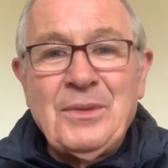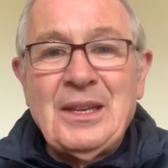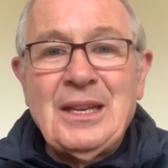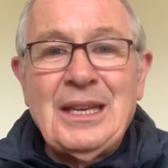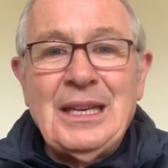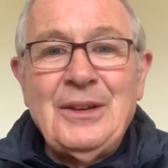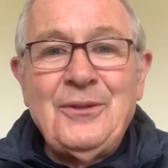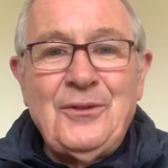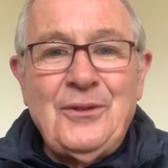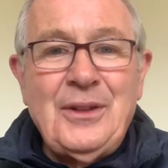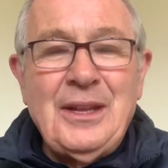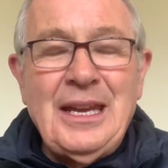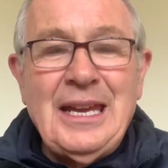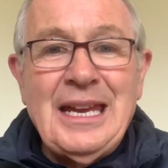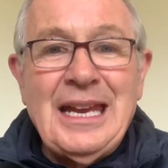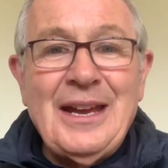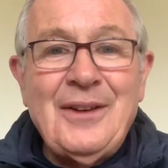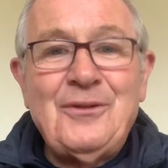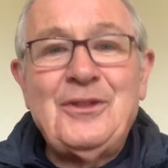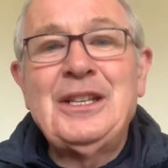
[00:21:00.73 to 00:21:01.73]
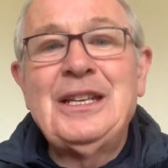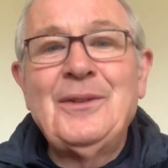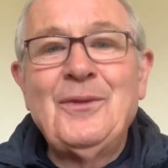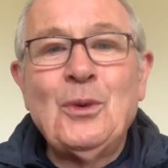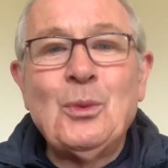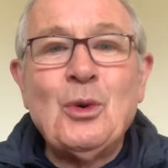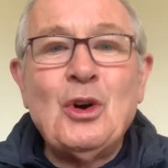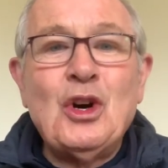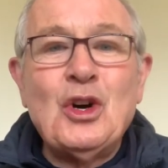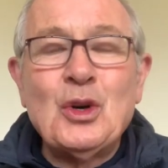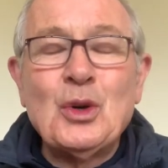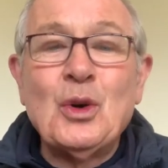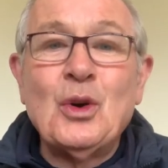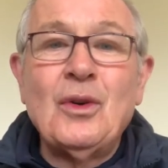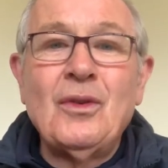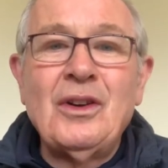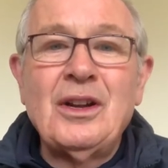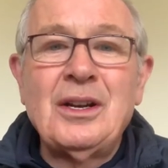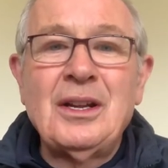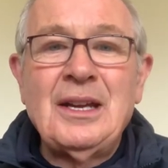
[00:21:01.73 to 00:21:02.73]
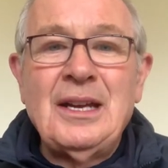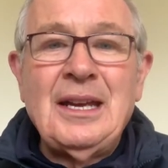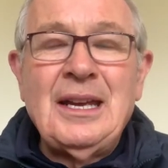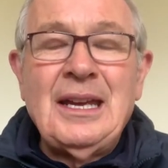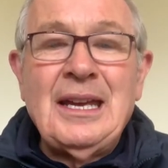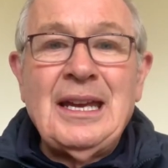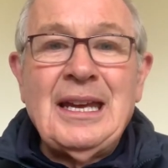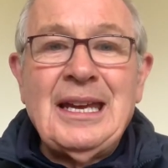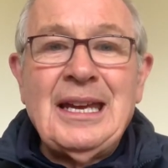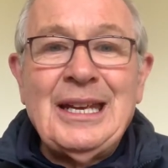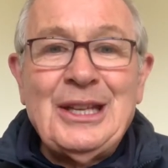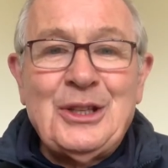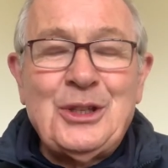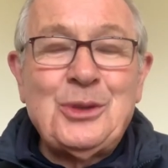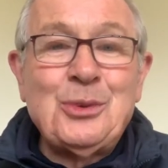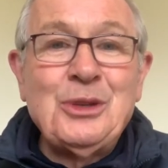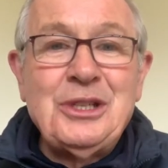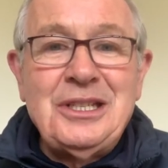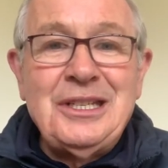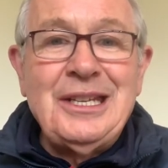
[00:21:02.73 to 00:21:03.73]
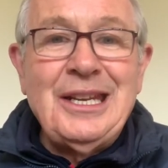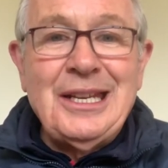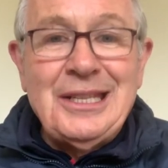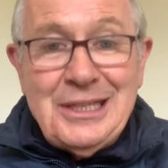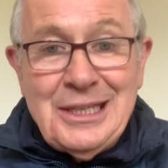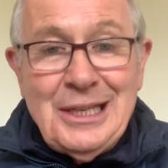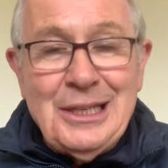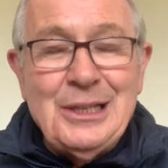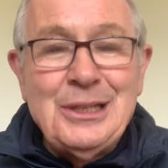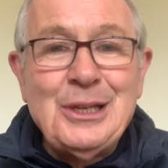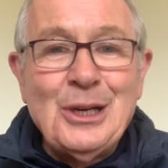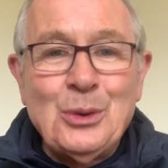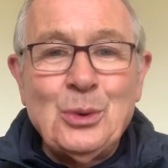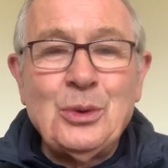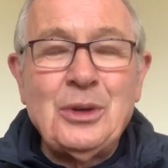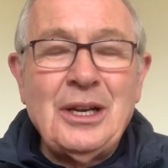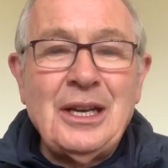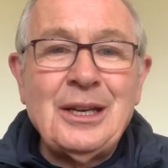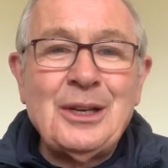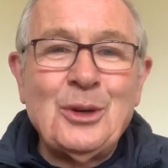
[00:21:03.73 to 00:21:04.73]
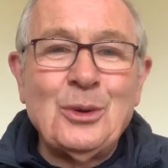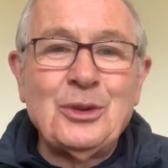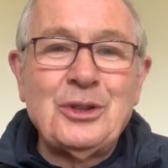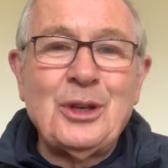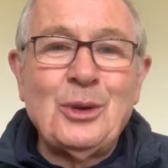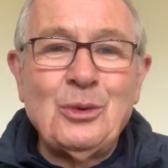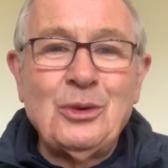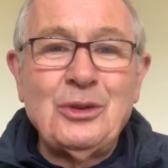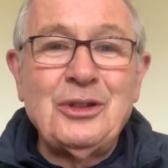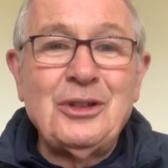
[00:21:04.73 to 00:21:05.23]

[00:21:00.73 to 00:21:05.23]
If they have to give a walkover, it's 28-0 down, it goes on as a